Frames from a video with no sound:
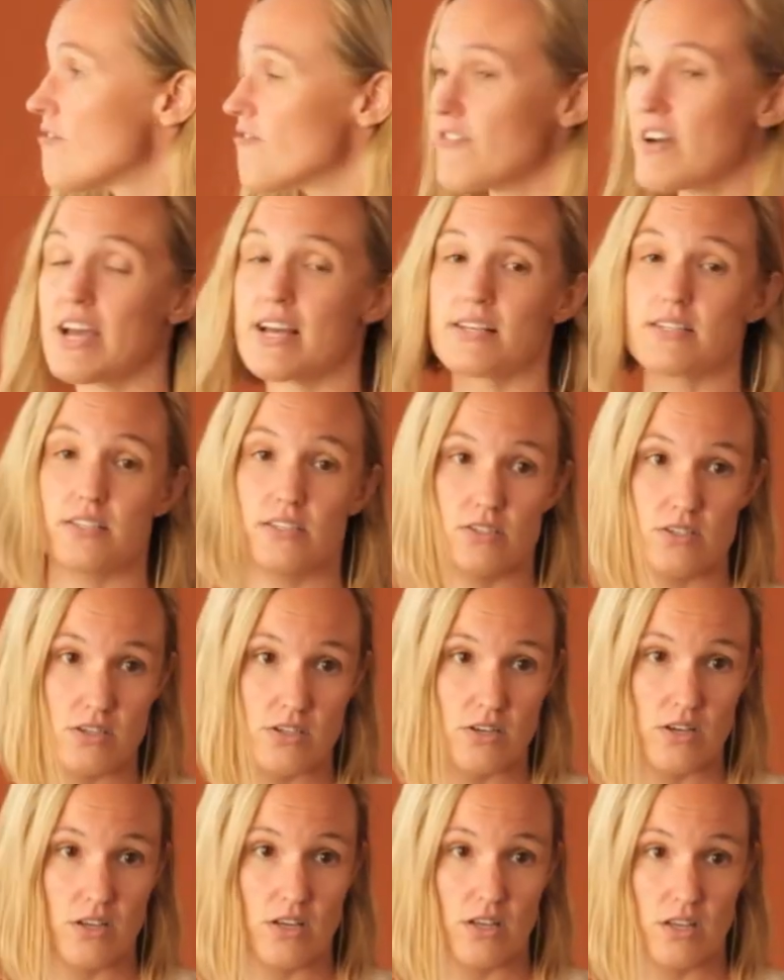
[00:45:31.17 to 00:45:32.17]

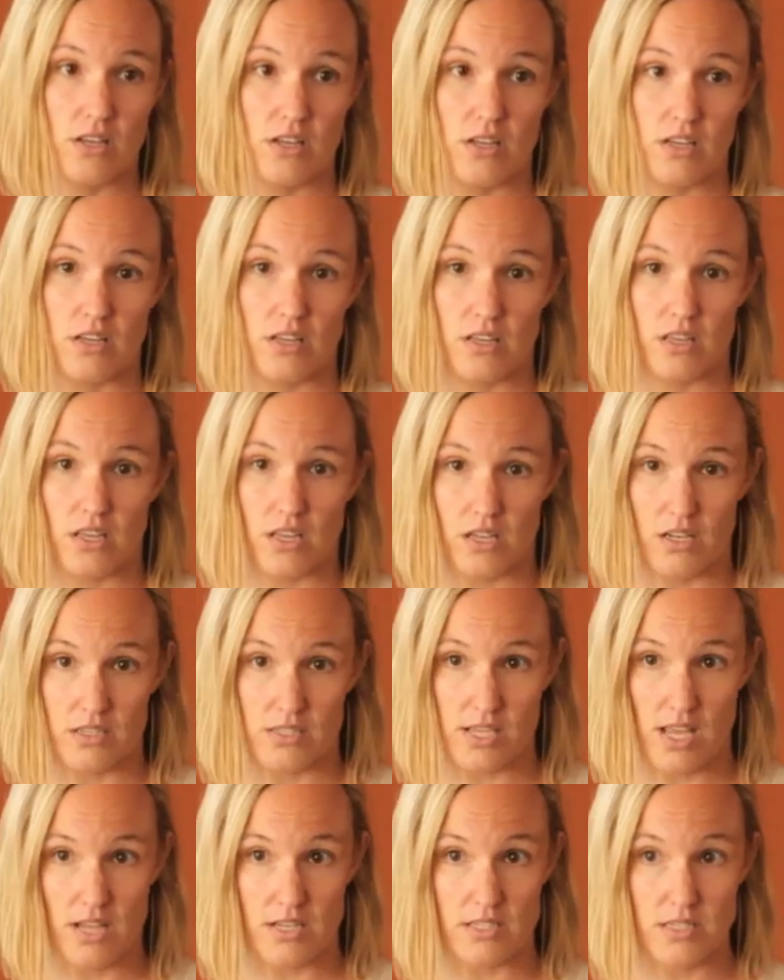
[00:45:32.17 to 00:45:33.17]
Faster can
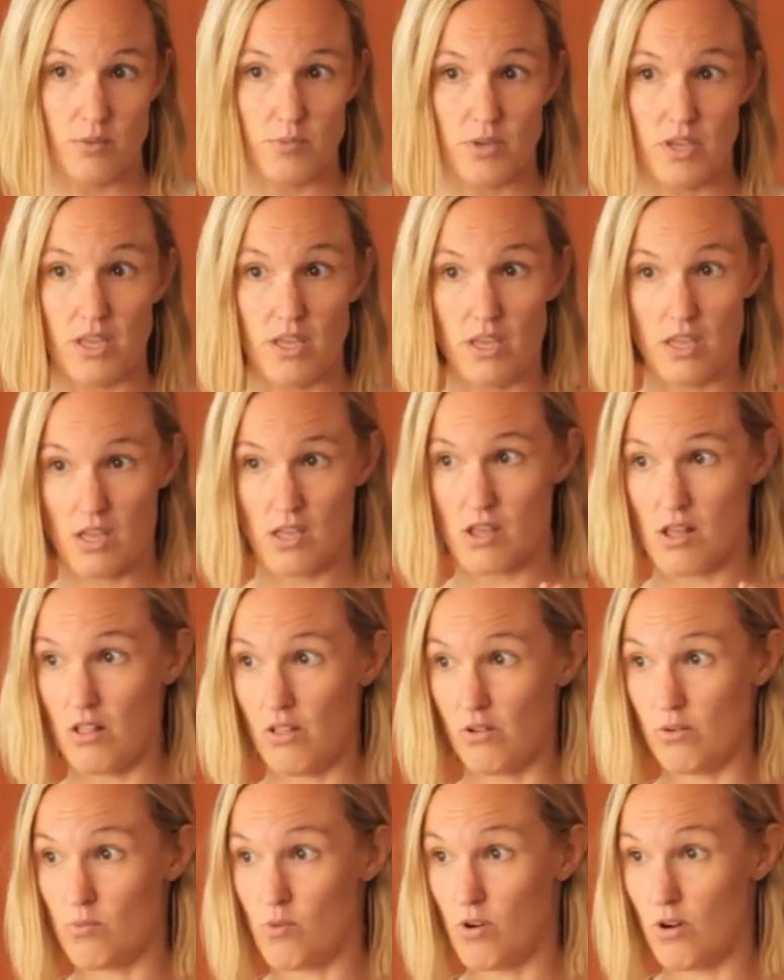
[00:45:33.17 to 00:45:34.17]
tend to be a
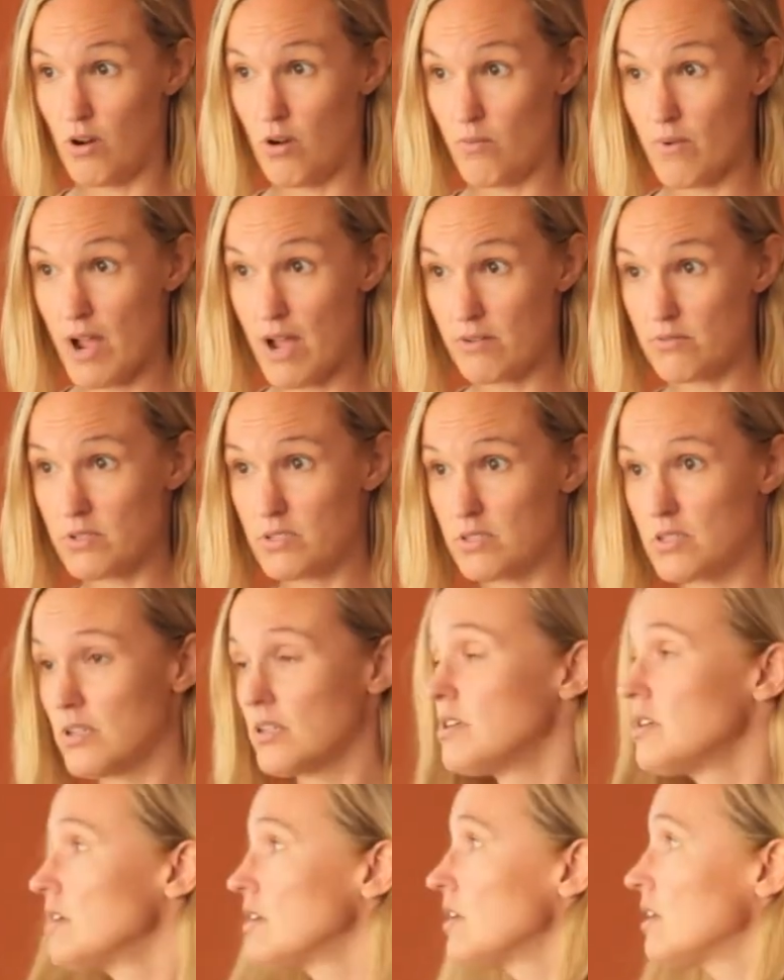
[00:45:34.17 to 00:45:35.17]
little more
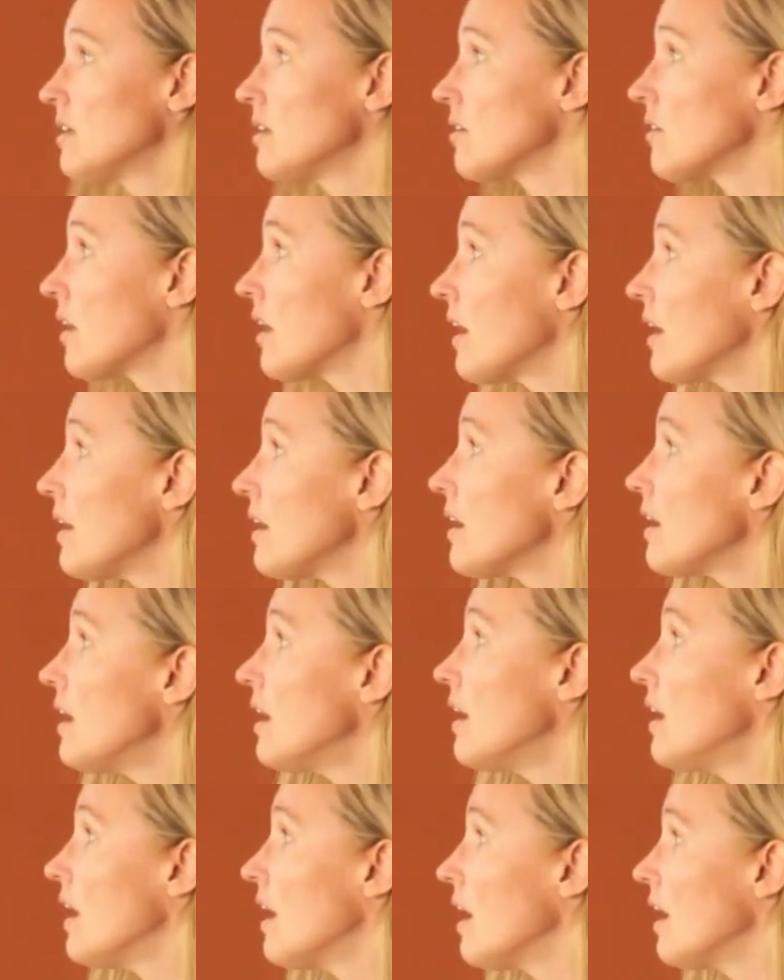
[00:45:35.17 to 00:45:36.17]
aroused, okay?
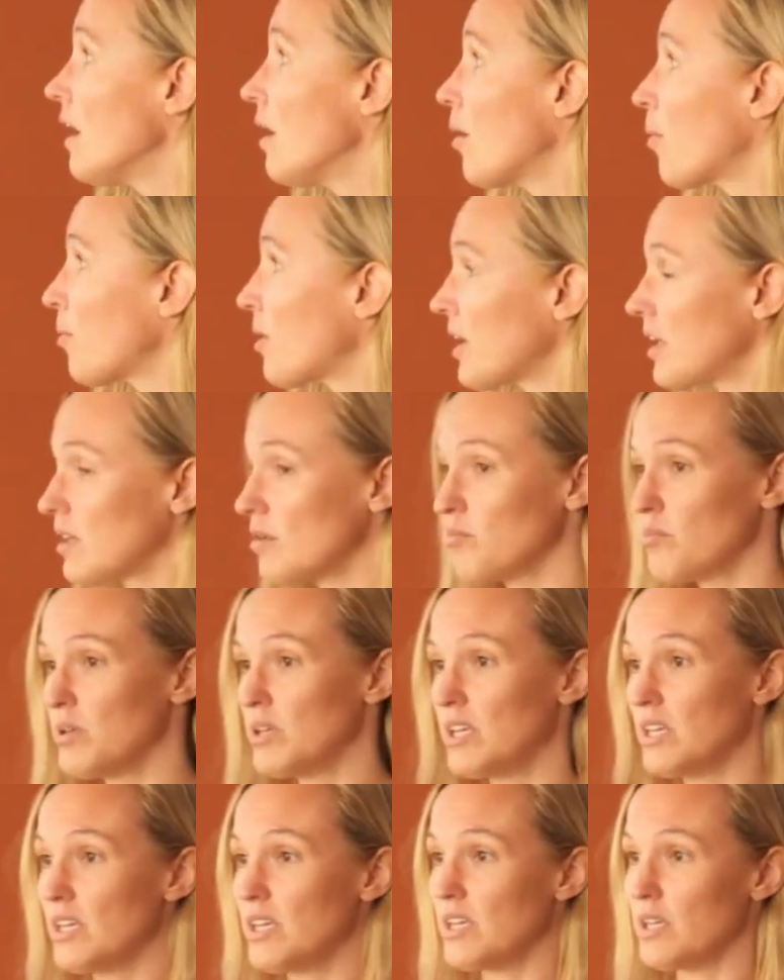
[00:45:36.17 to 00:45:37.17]
It can
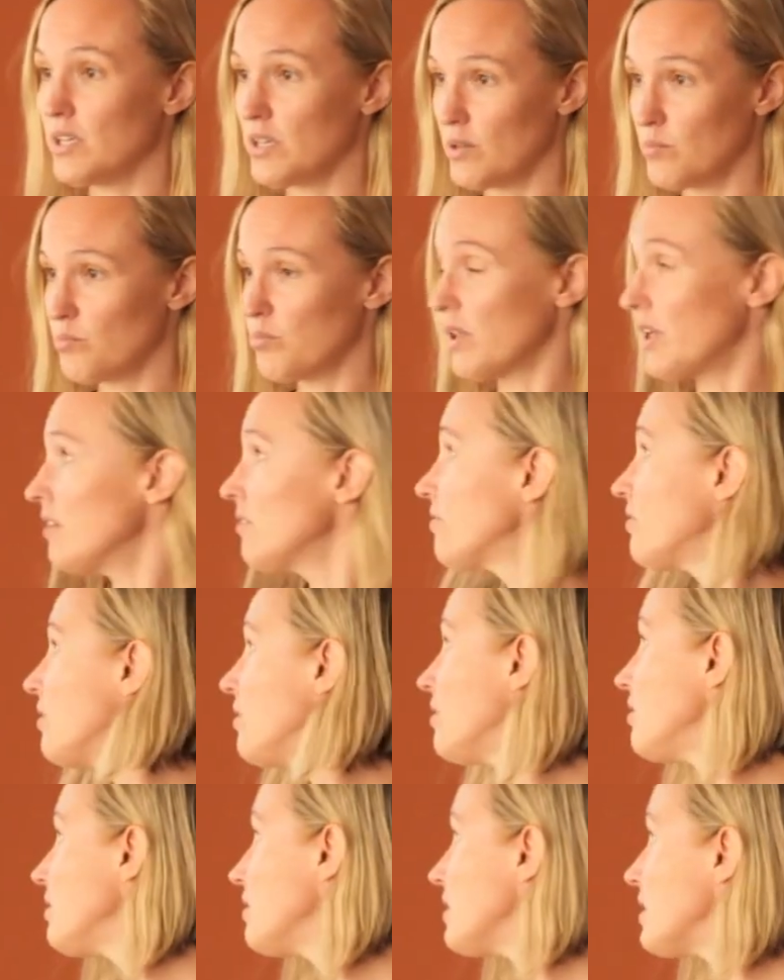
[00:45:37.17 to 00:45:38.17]
be
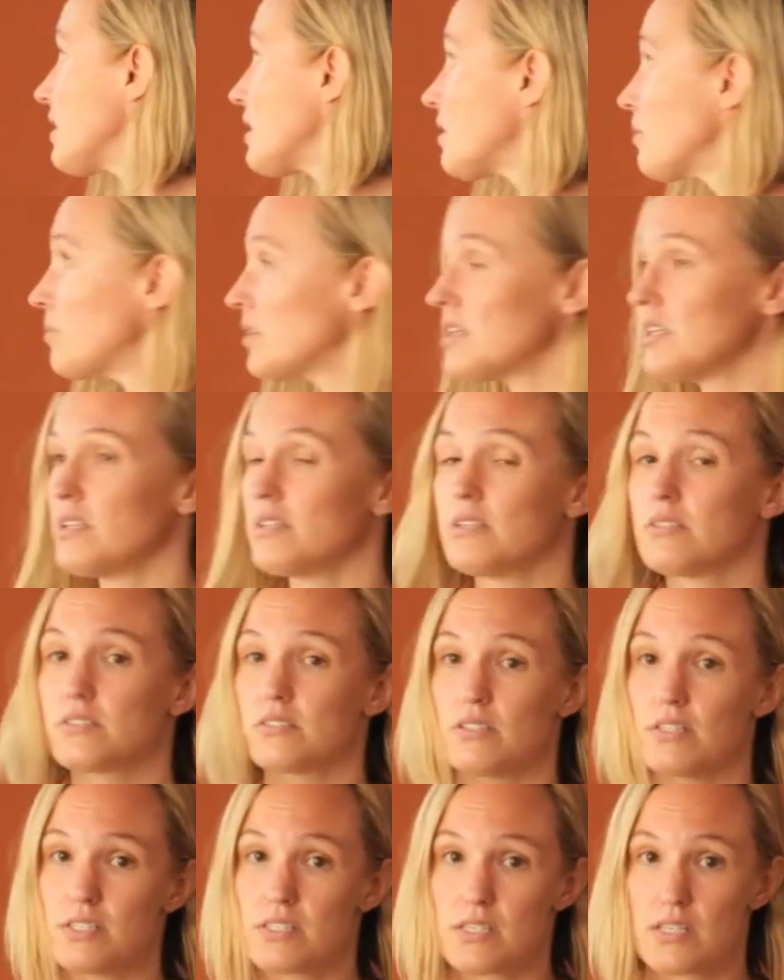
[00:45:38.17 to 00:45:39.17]
playful, it could be
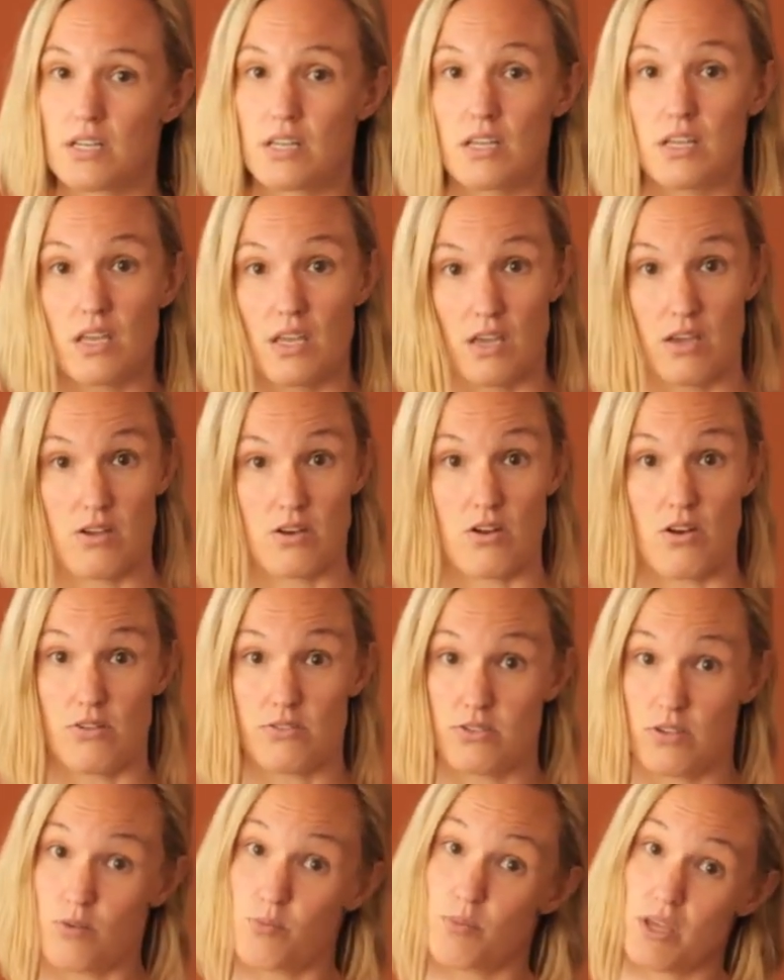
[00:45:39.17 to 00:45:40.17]
soliciting, it could
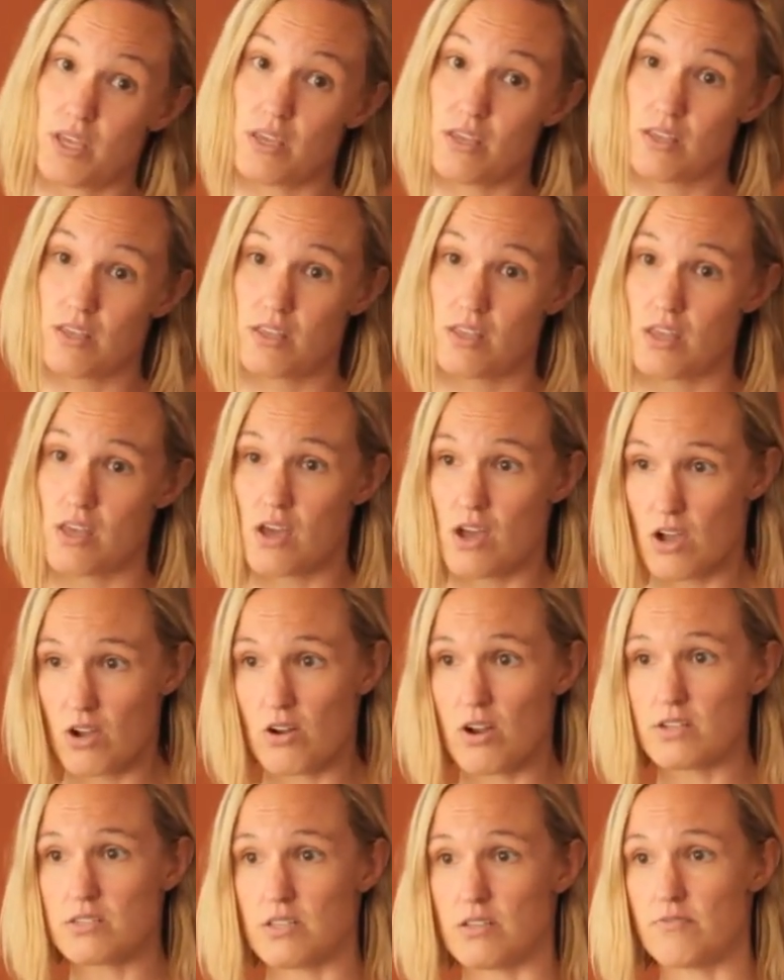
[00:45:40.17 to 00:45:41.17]
also be
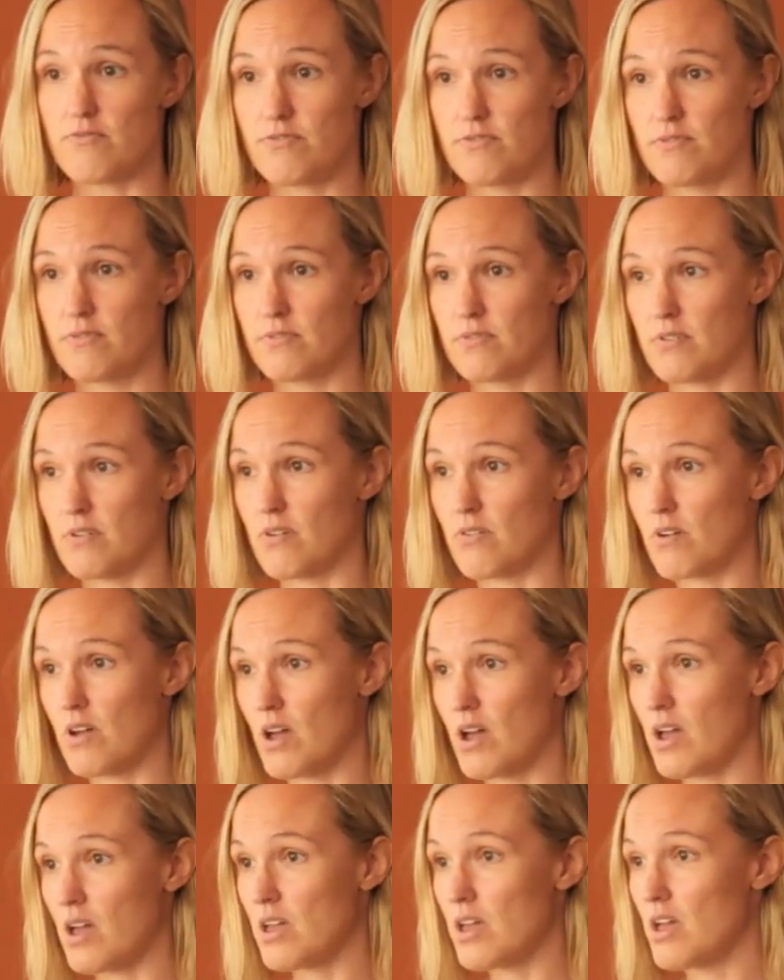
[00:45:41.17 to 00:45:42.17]
aggressive,
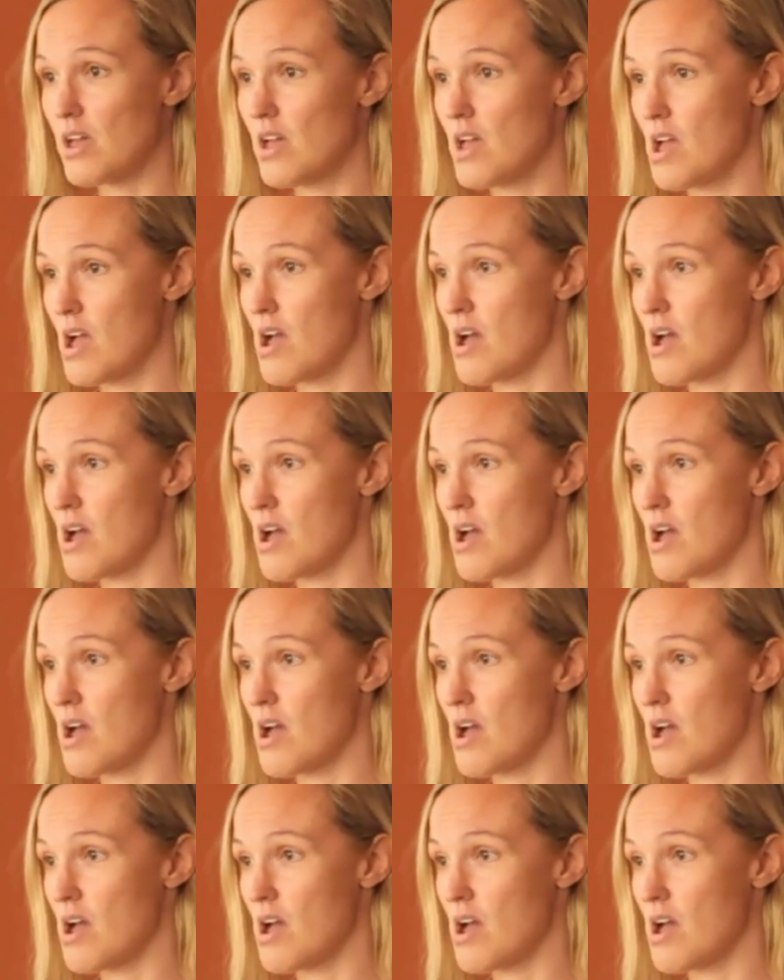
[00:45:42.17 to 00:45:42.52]
okay?